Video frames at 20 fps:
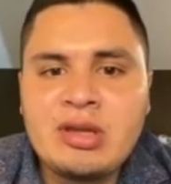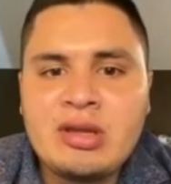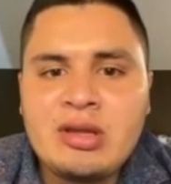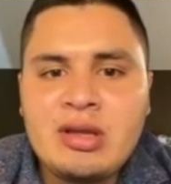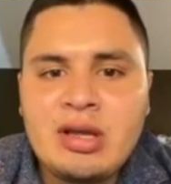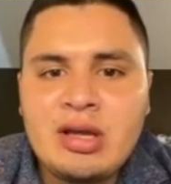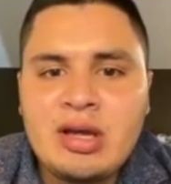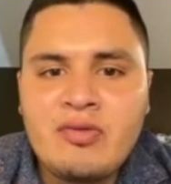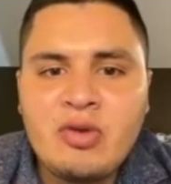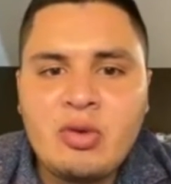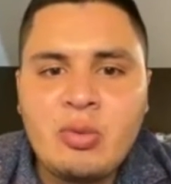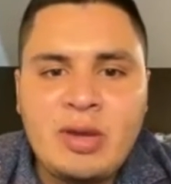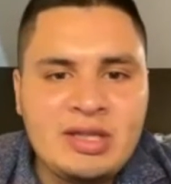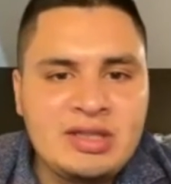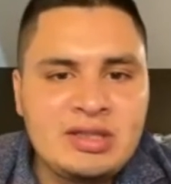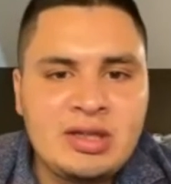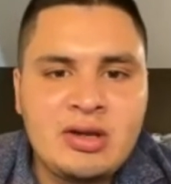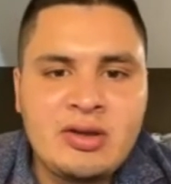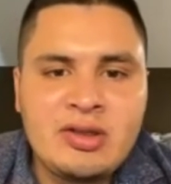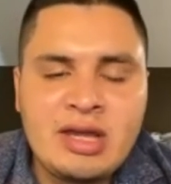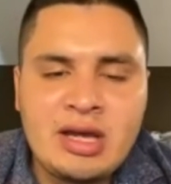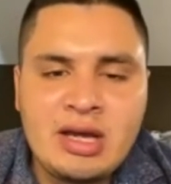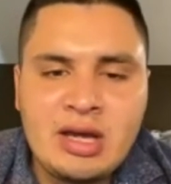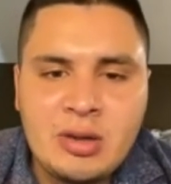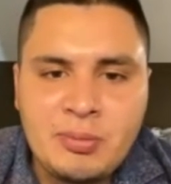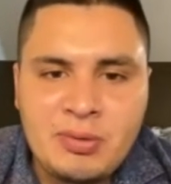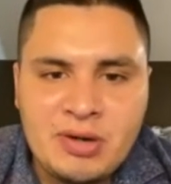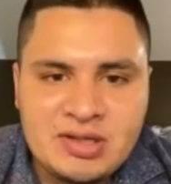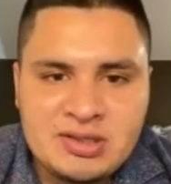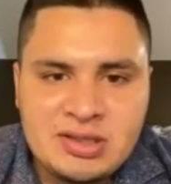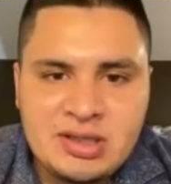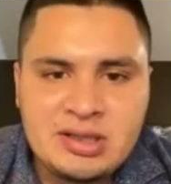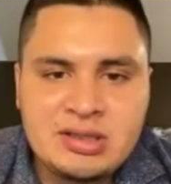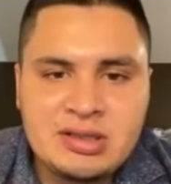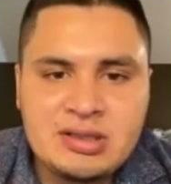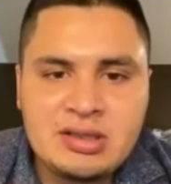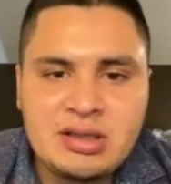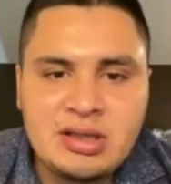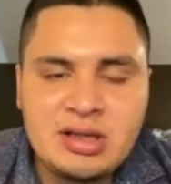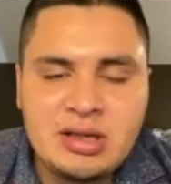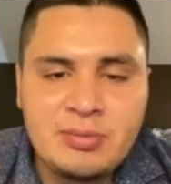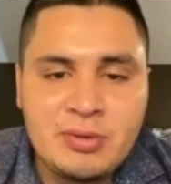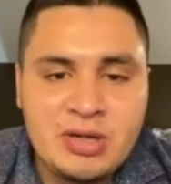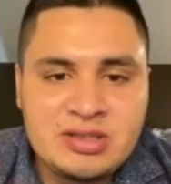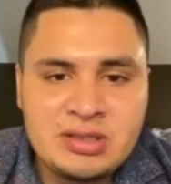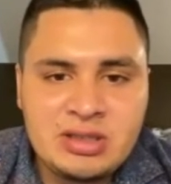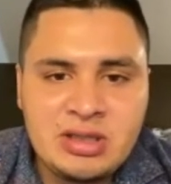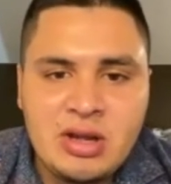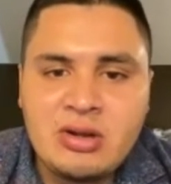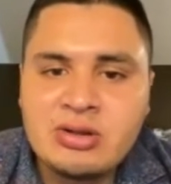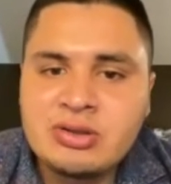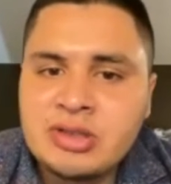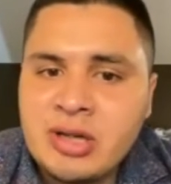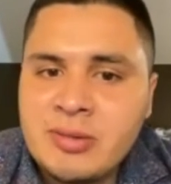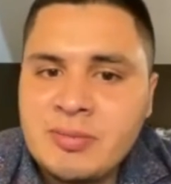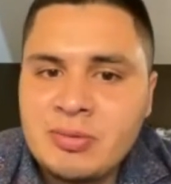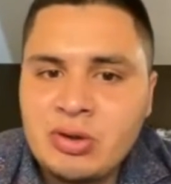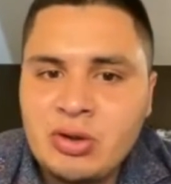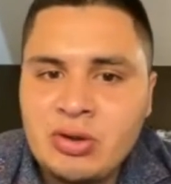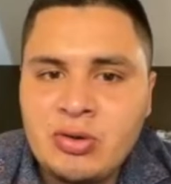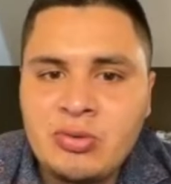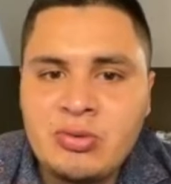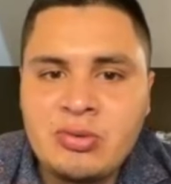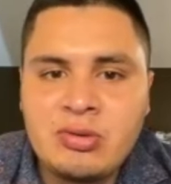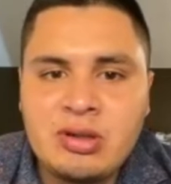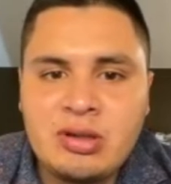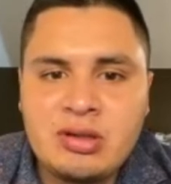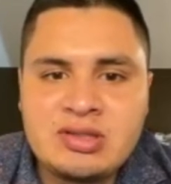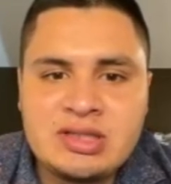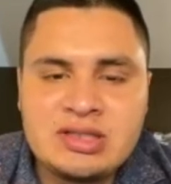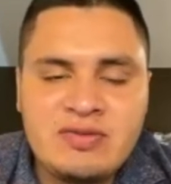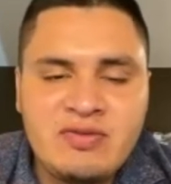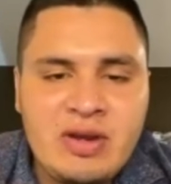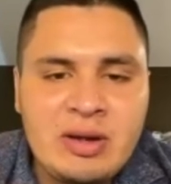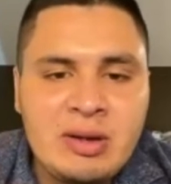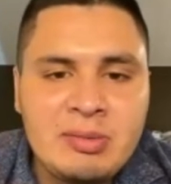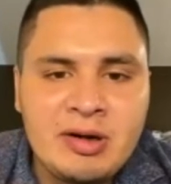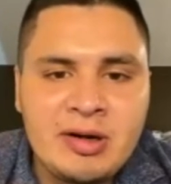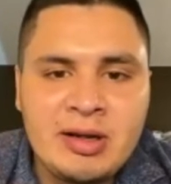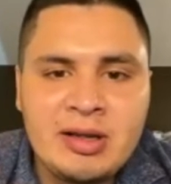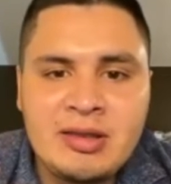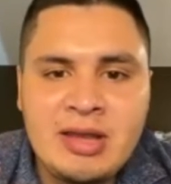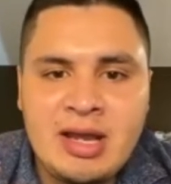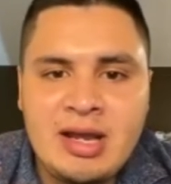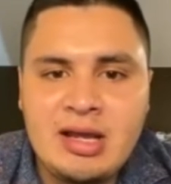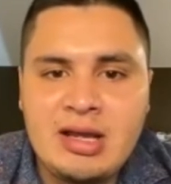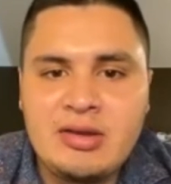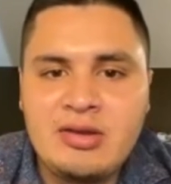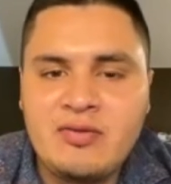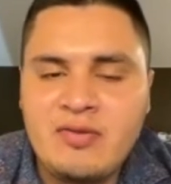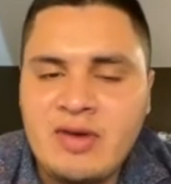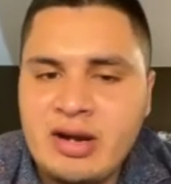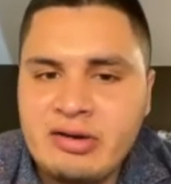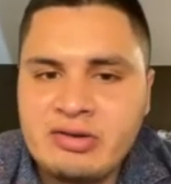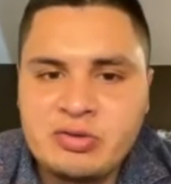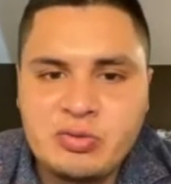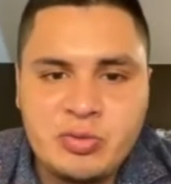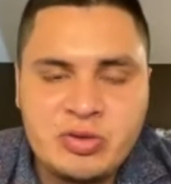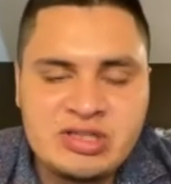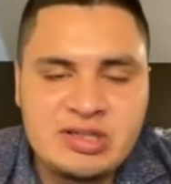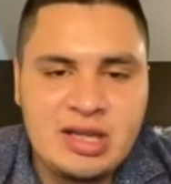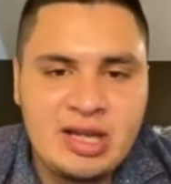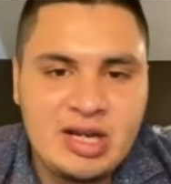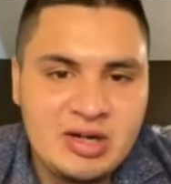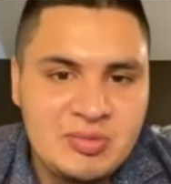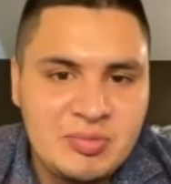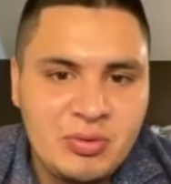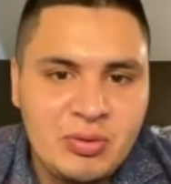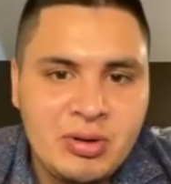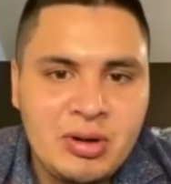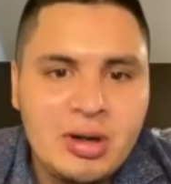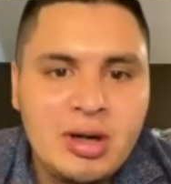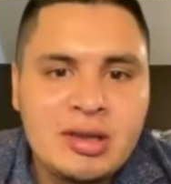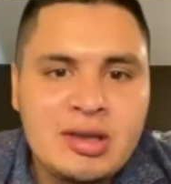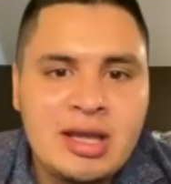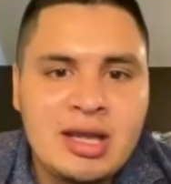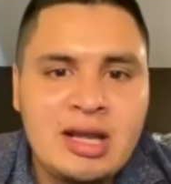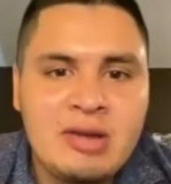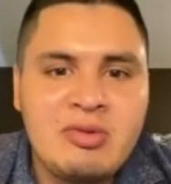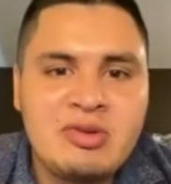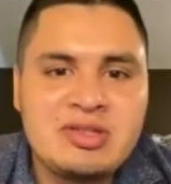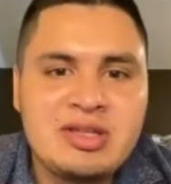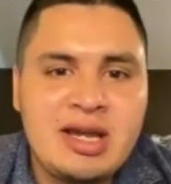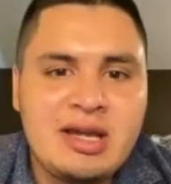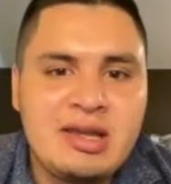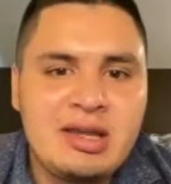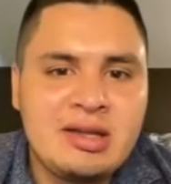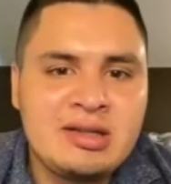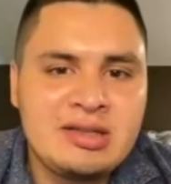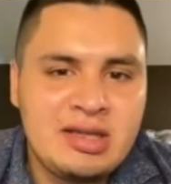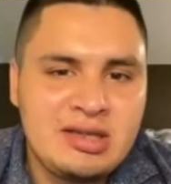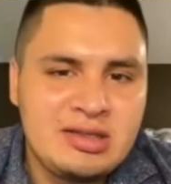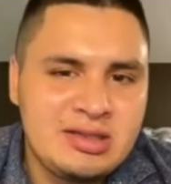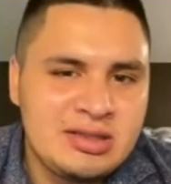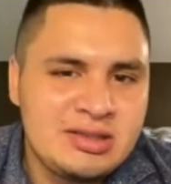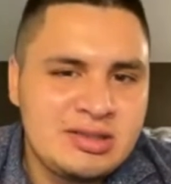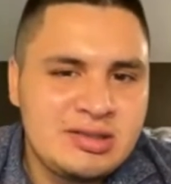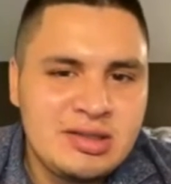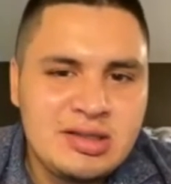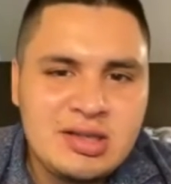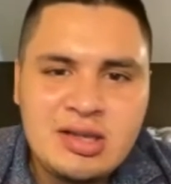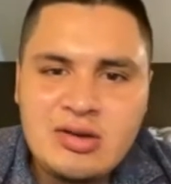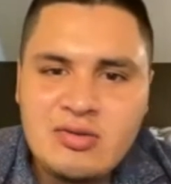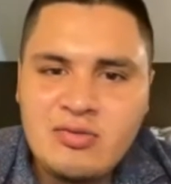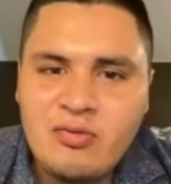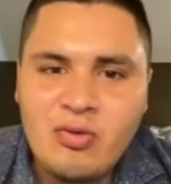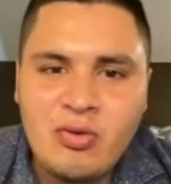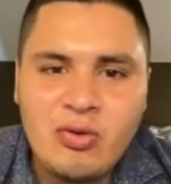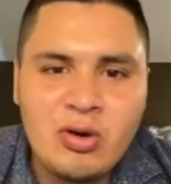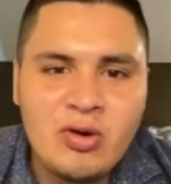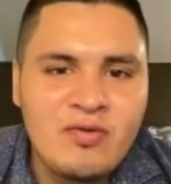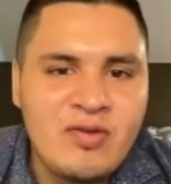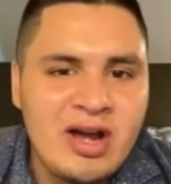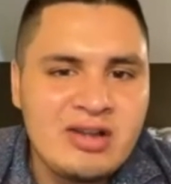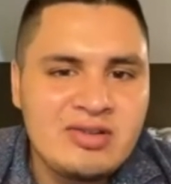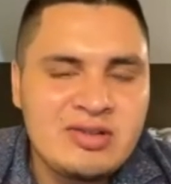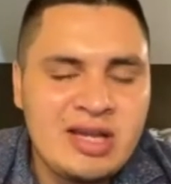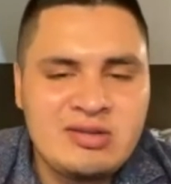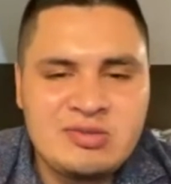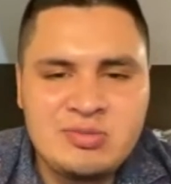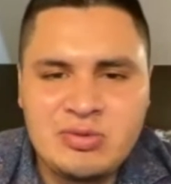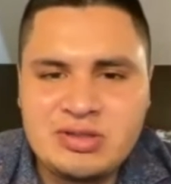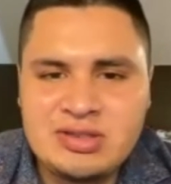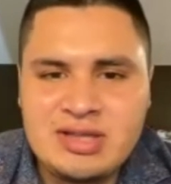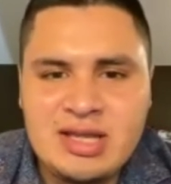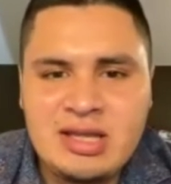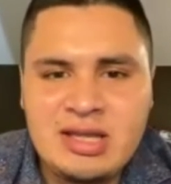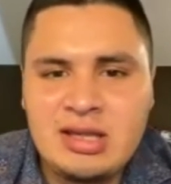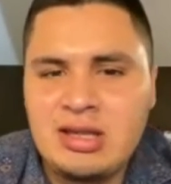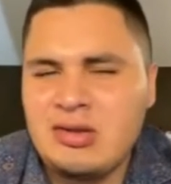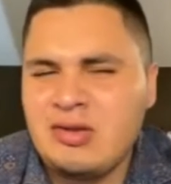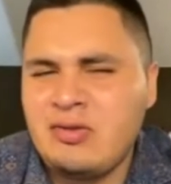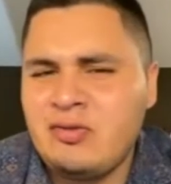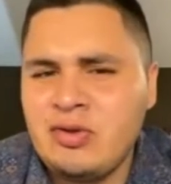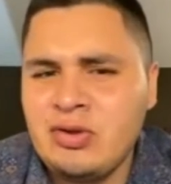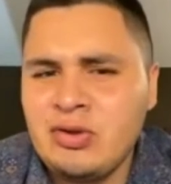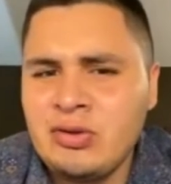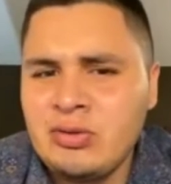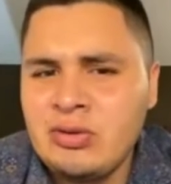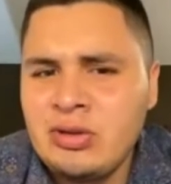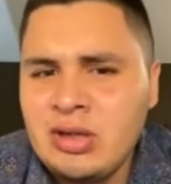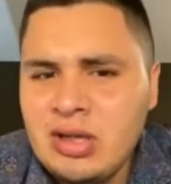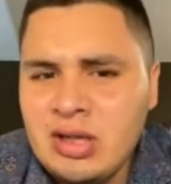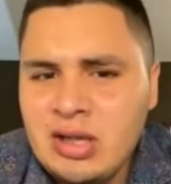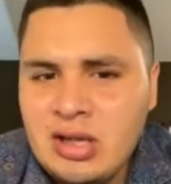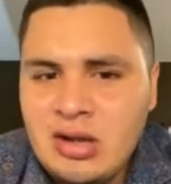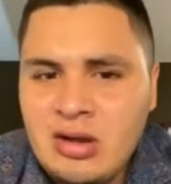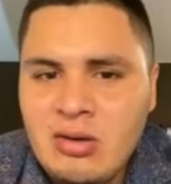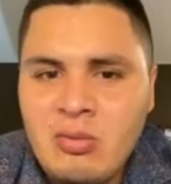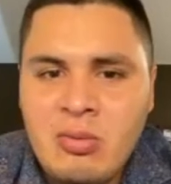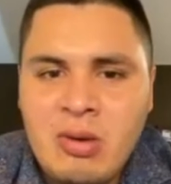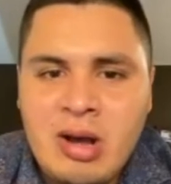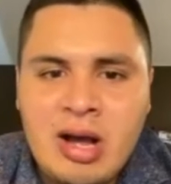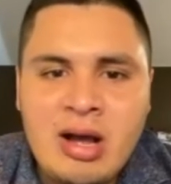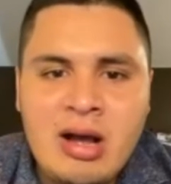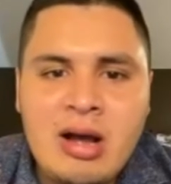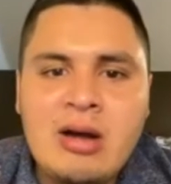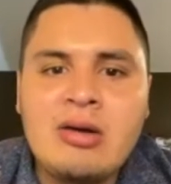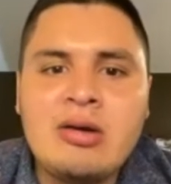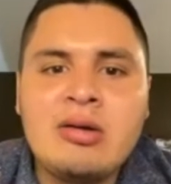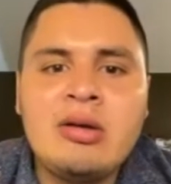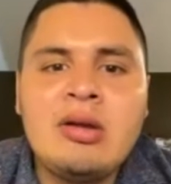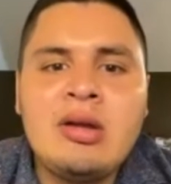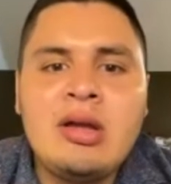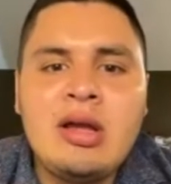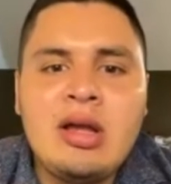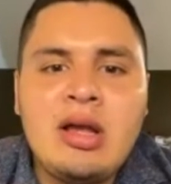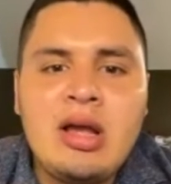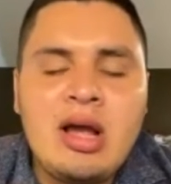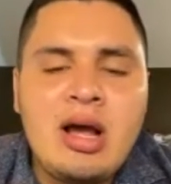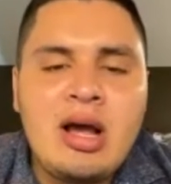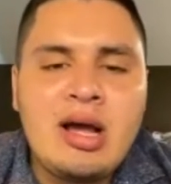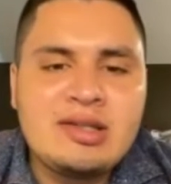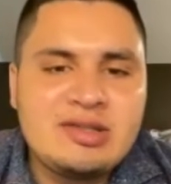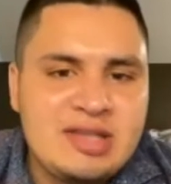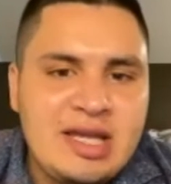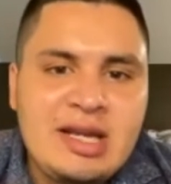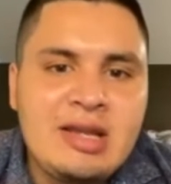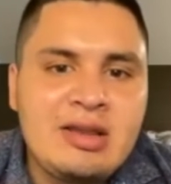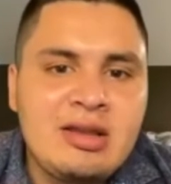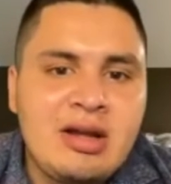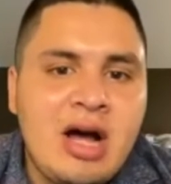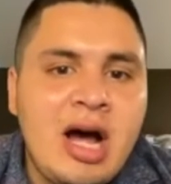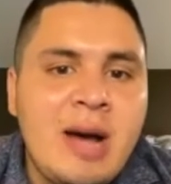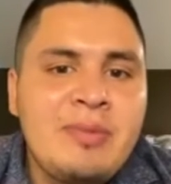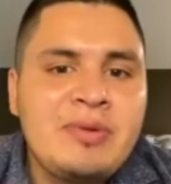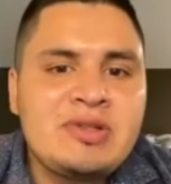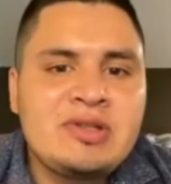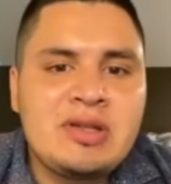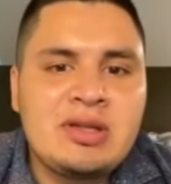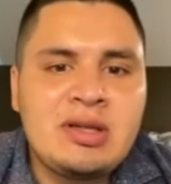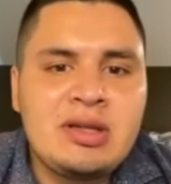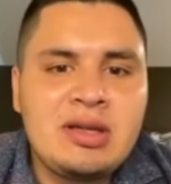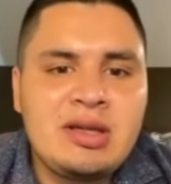a few weeks ago that our President Donald Trump knew since February that the virus was airborne, that it was highly contagious, 4 or 5 times more deadly than the flu, while stating the opposite.